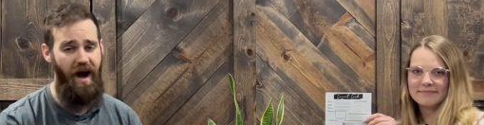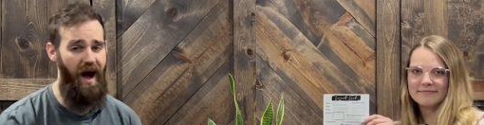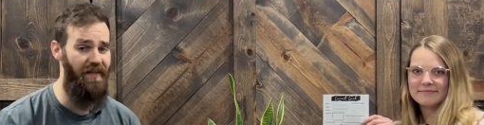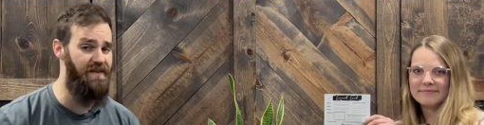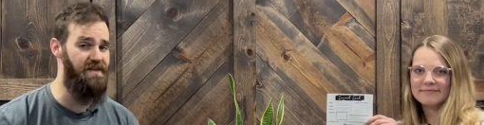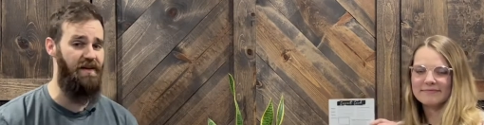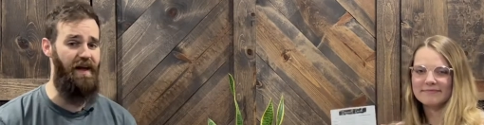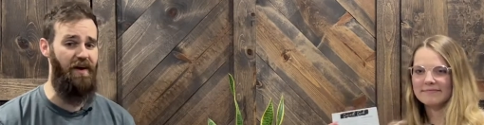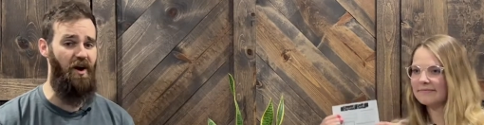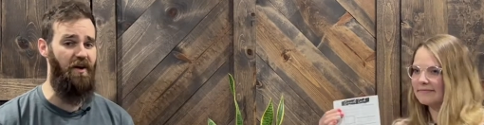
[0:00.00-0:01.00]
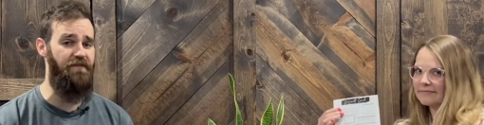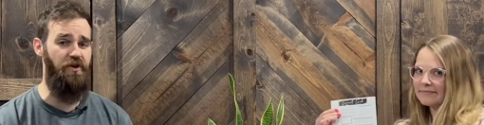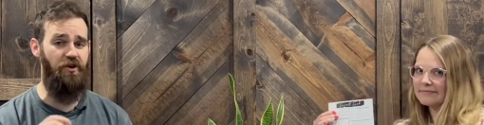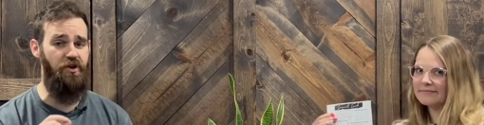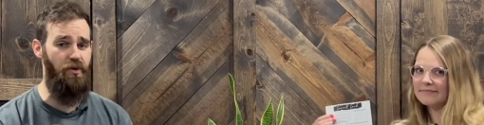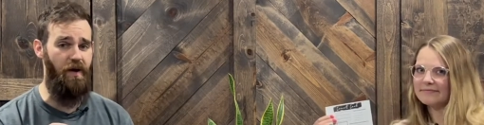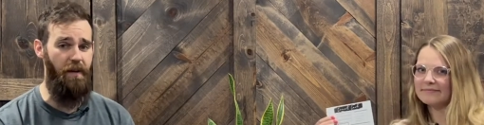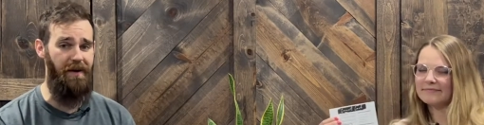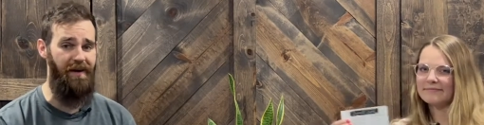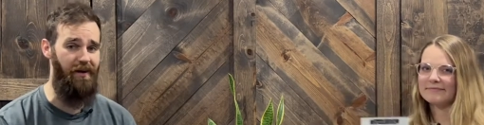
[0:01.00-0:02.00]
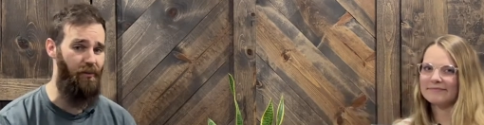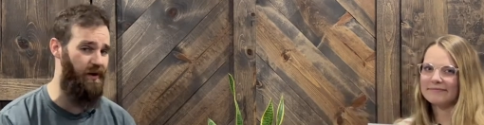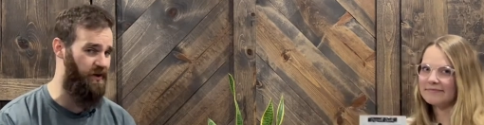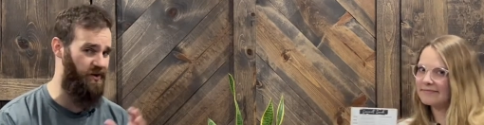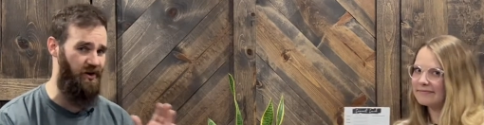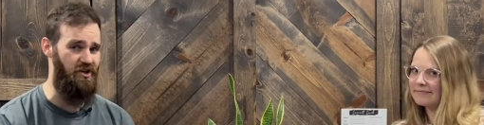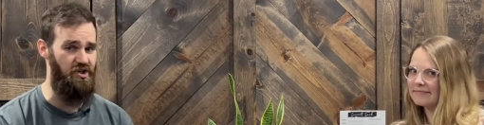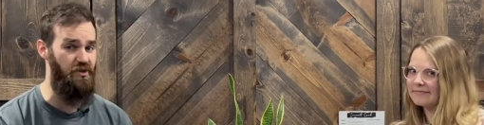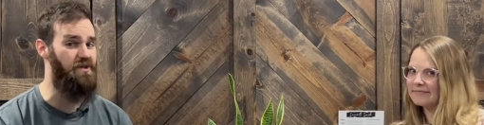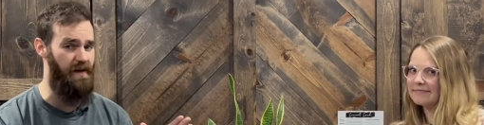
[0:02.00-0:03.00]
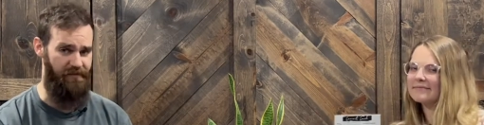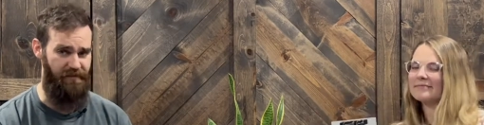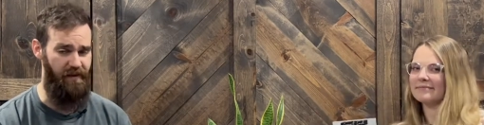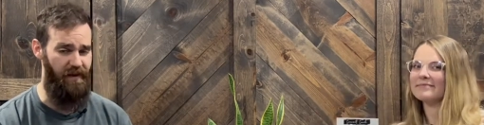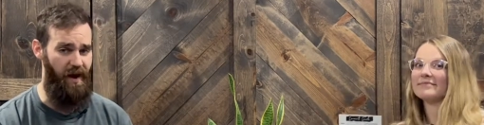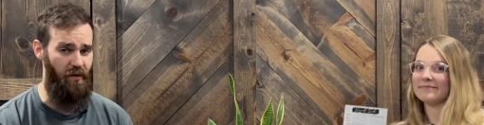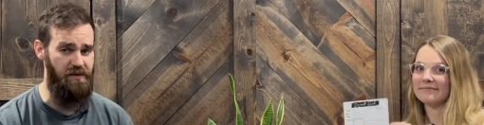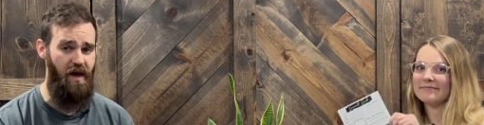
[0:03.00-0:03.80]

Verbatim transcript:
Speaker 1: On this connect card, if you're new coming here, we encourage you to fill it out